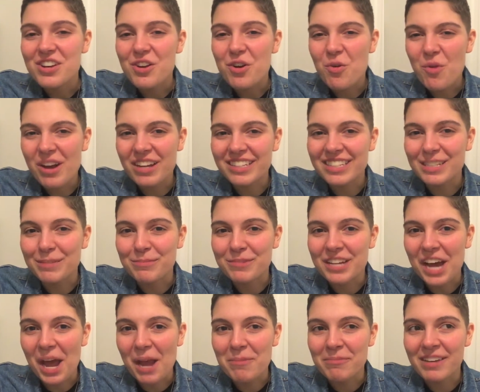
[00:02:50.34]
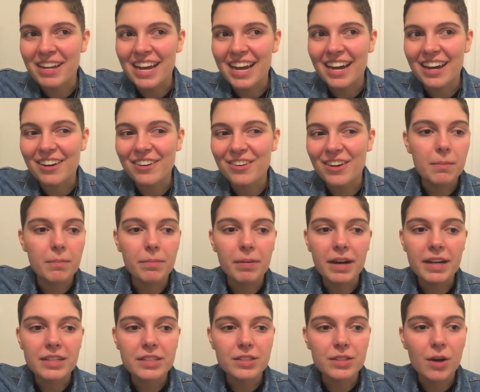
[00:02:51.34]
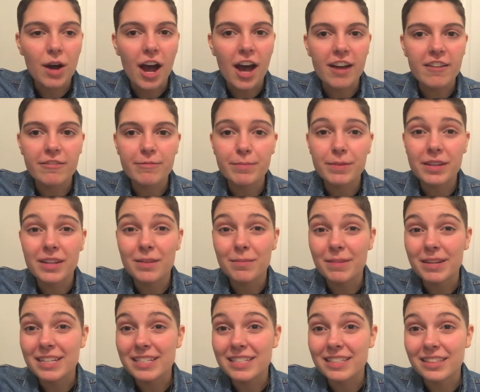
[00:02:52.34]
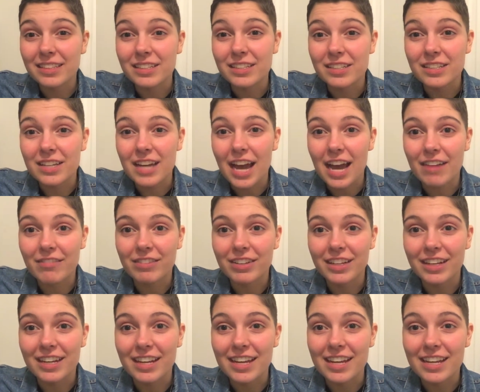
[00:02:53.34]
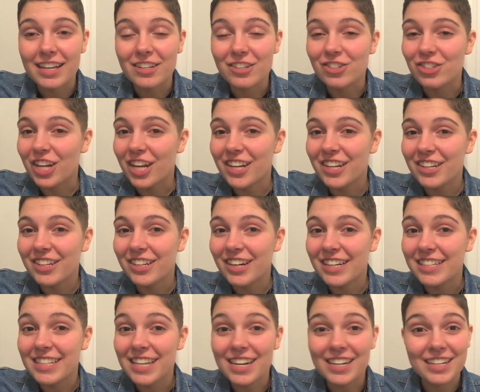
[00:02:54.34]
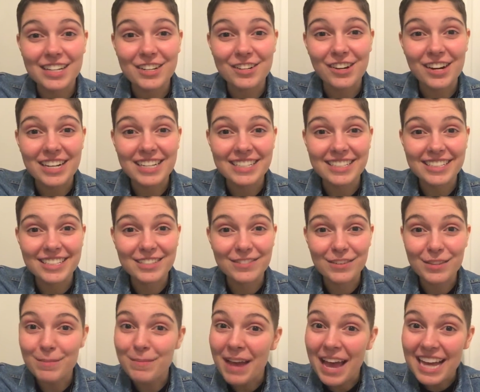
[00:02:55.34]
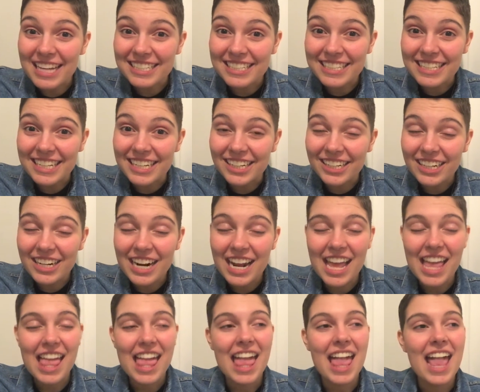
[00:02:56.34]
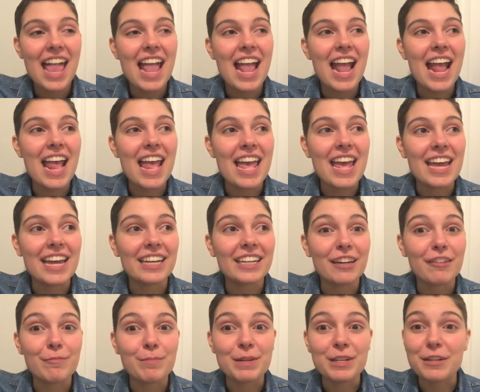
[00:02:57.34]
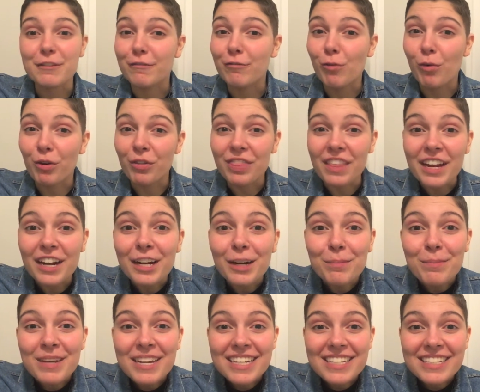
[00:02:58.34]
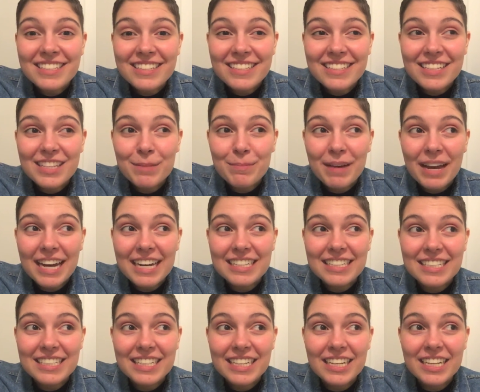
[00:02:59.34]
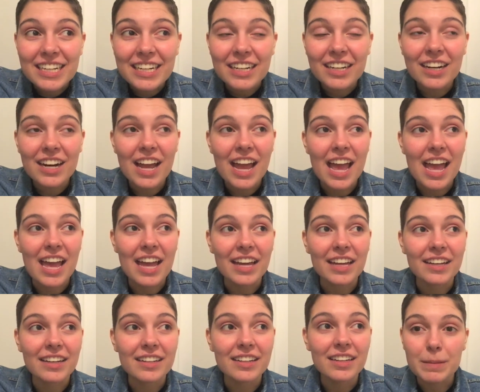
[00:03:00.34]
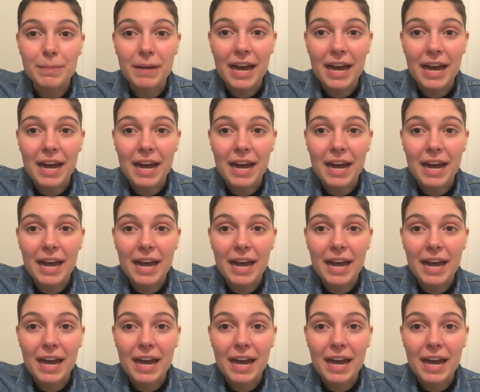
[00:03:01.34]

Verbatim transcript: quite some time now. But so I've been basically having a gender identity crisis for the past year. And I've been to four therapists in the past year, and the